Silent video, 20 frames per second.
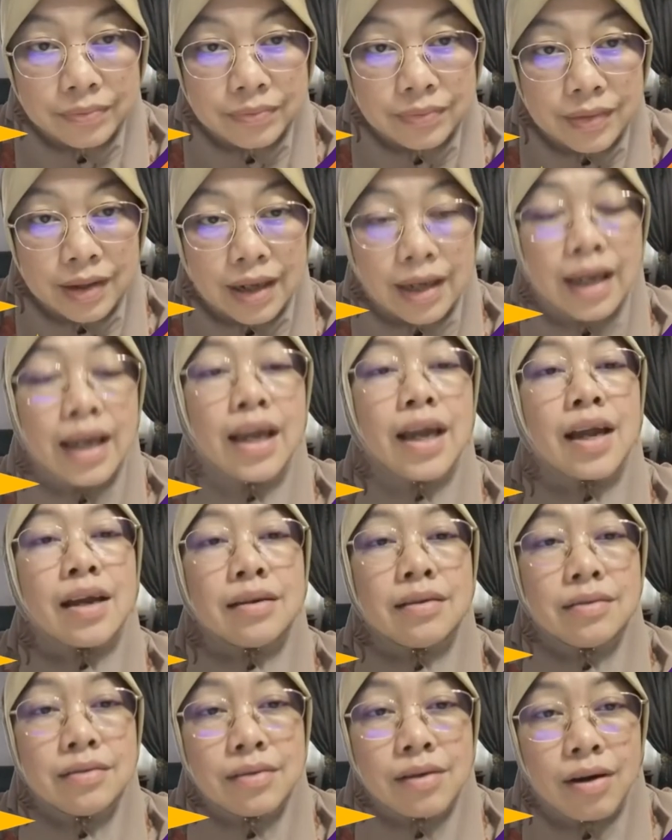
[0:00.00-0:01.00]
Okay,
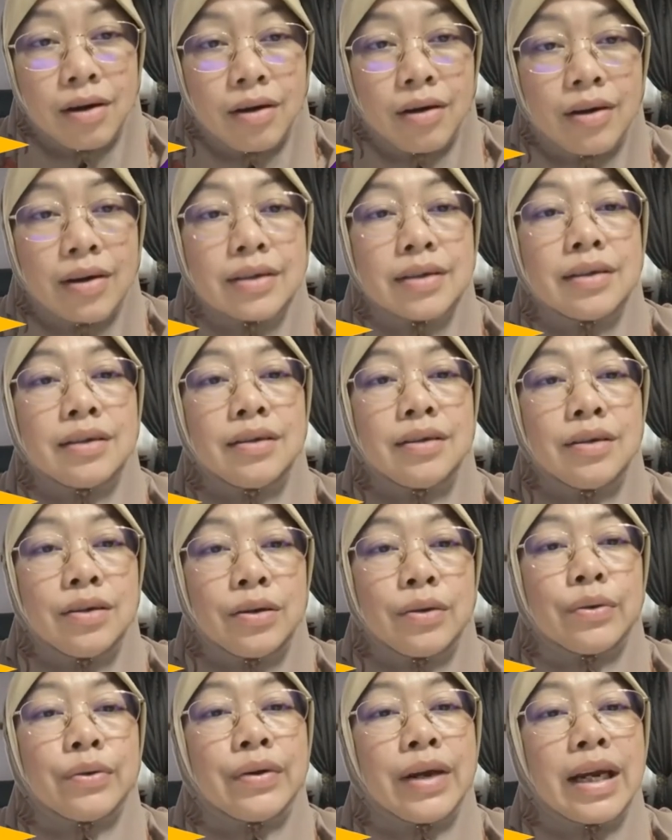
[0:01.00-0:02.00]
not
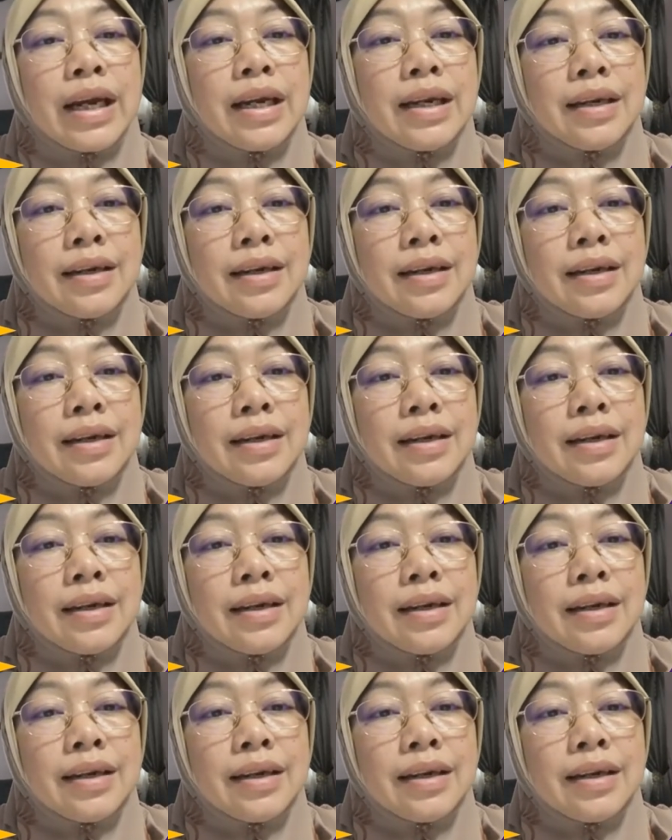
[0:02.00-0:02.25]
during